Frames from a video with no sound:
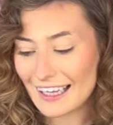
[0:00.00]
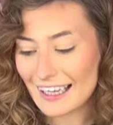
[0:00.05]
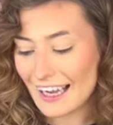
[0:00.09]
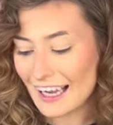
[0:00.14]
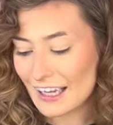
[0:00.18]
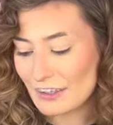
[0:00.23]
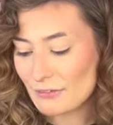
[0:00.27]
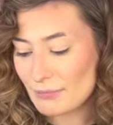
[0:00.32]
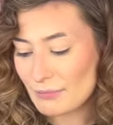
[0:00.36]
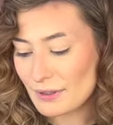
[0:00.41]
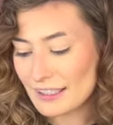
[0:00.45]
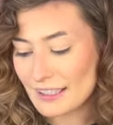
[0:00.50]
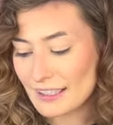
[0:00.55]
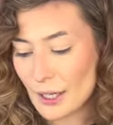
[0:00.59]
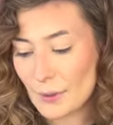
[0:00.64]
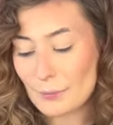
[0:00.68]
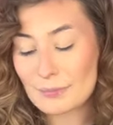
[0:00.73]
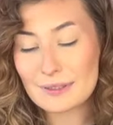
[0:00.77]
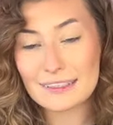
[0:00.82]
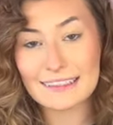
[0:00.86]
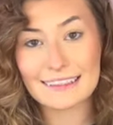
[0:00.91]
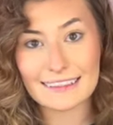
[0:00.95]
I've been
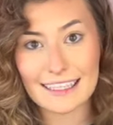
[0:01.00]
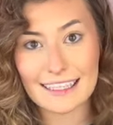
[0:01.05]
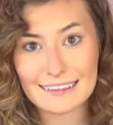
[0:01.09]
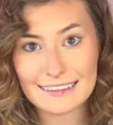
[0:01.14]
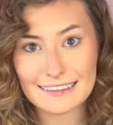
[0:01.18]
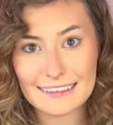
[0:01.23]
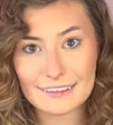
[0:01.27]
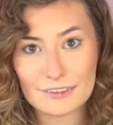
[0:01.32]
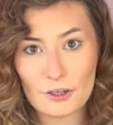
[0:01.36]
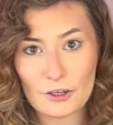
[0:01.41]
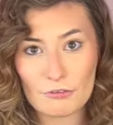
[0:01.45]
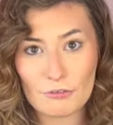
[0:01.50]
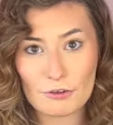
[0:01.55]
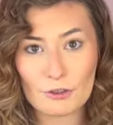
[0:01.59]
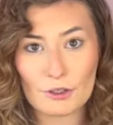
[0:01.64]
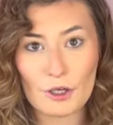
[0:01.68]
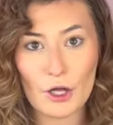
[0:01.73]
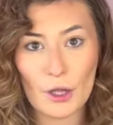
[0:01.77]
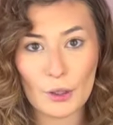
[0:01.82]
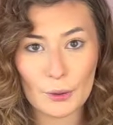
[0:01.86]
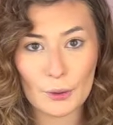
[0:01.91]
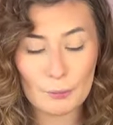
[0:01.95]
obsessing over
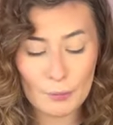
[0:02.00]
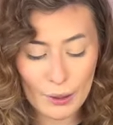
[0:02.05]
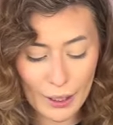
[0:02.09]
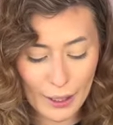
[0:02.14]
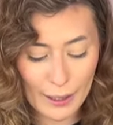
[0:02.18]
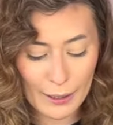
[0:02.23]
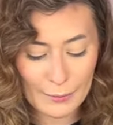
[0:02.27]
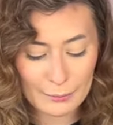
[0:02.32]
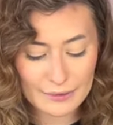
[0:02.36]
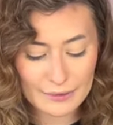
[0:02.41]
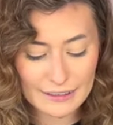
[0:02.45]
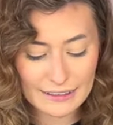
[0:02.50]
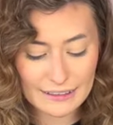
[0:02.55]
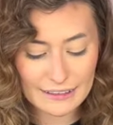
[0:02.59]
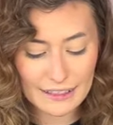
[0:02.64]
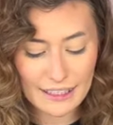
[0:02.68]
ColourPop's